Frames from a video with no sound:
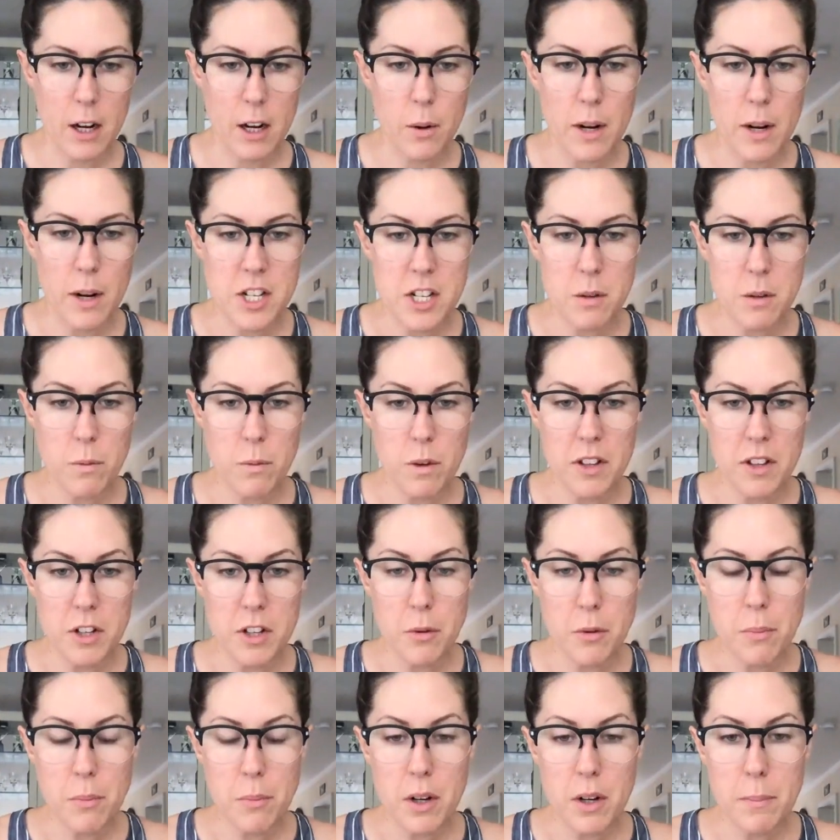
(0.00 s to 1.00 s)
A question: Will the
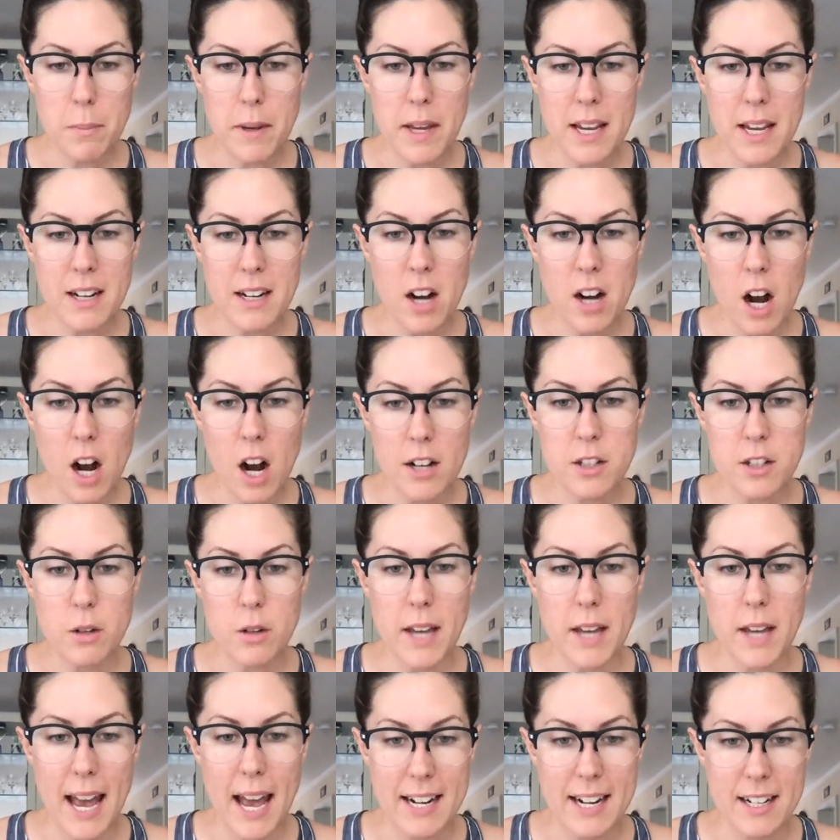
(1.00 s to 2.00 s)
new book be in
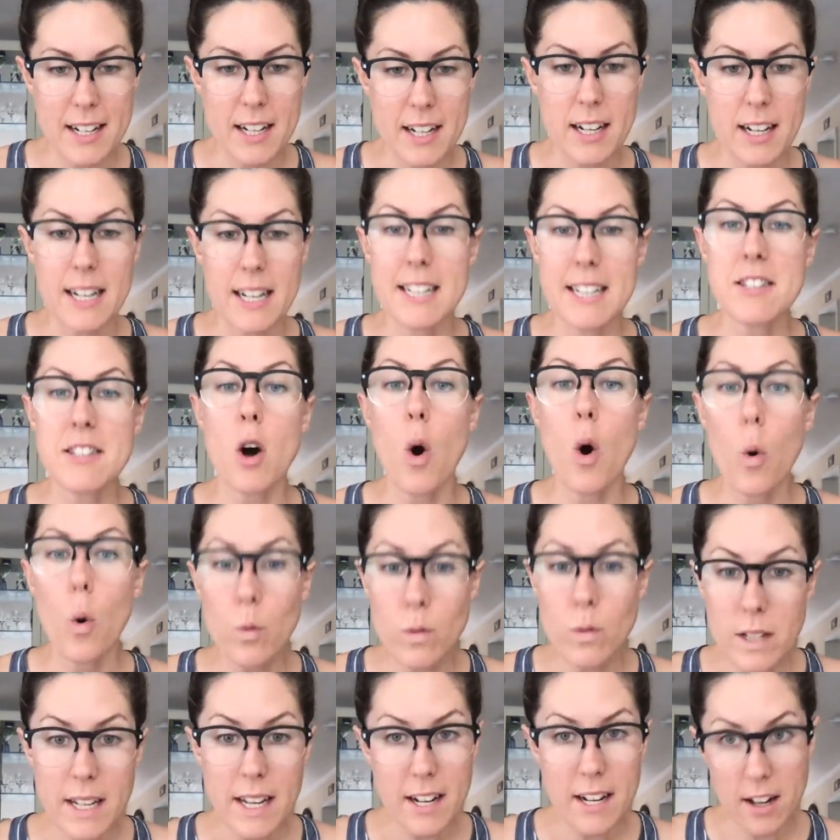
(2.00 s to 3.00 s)
Costco Canada? It's
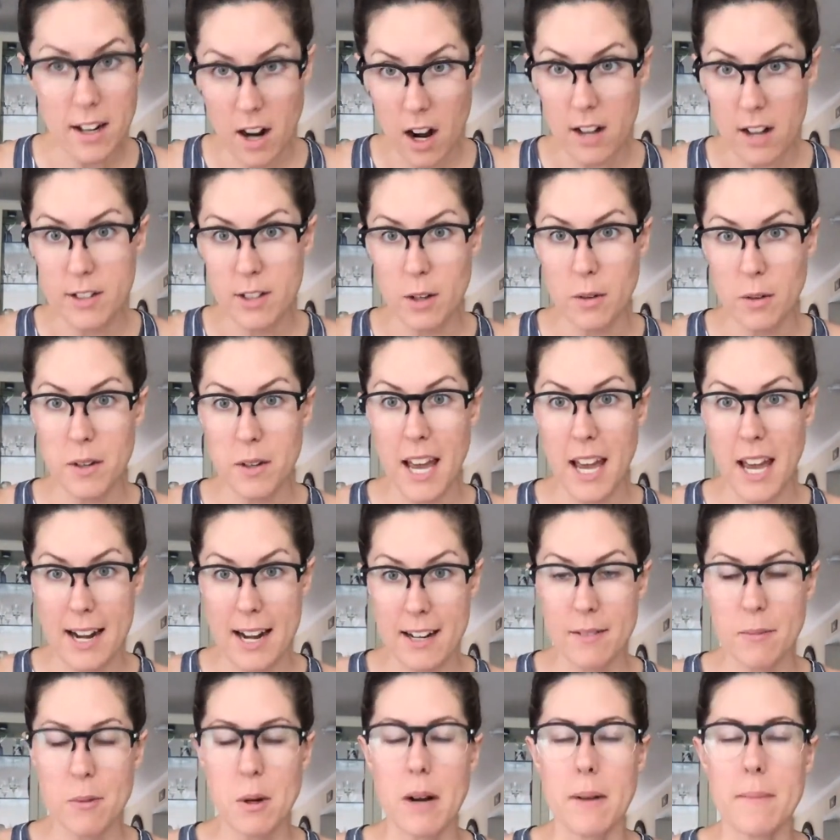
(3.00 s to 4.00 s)
only in Costco
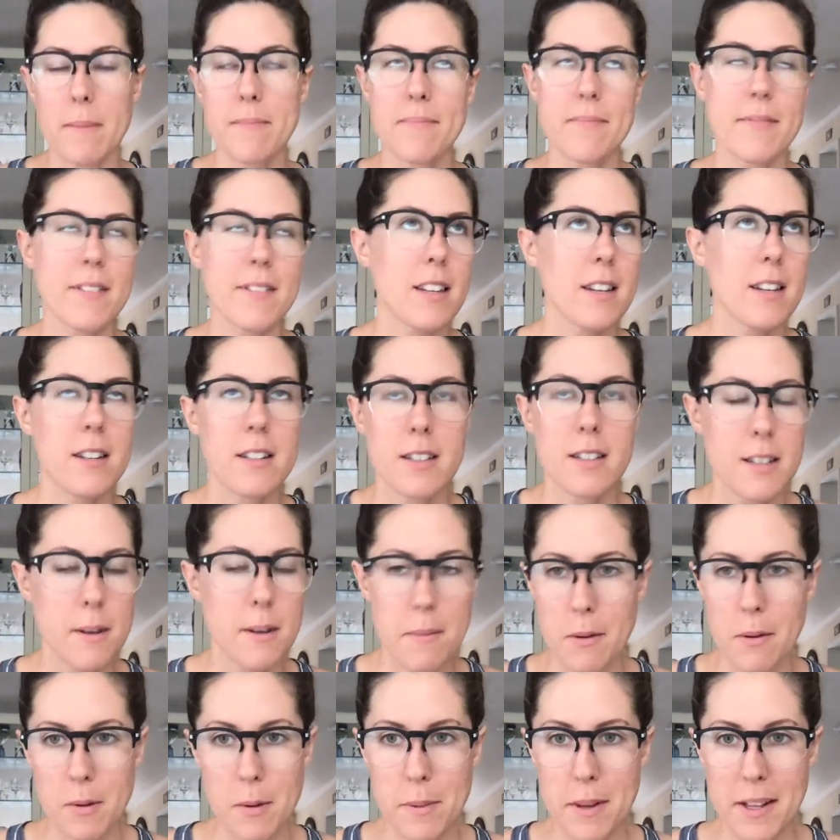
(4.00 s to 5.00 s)
Canada. Well, let
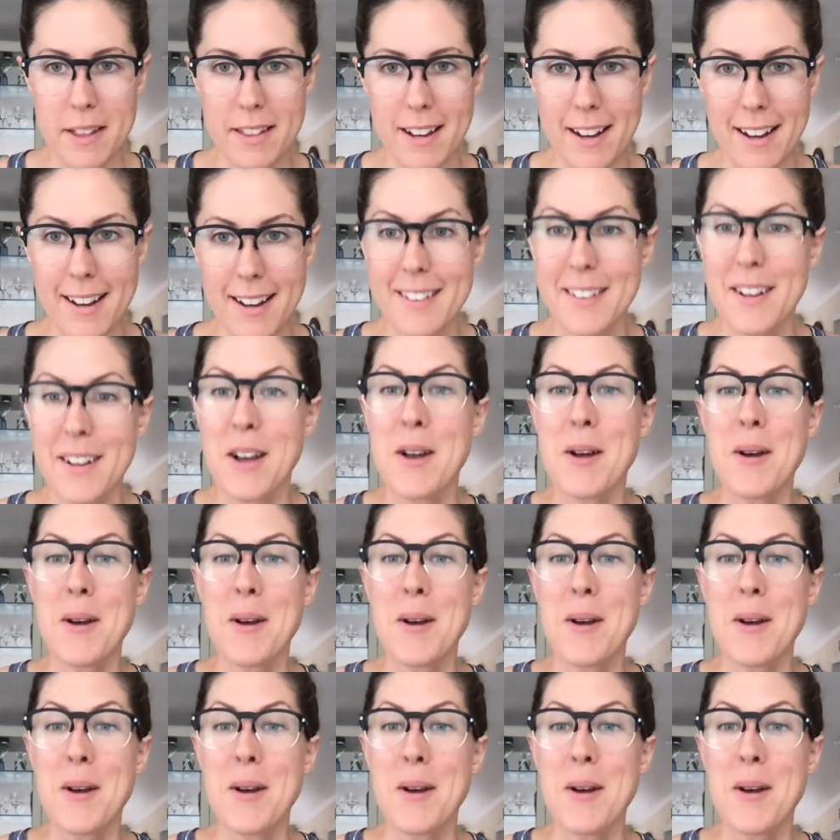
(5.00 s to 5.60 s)
me repeat that.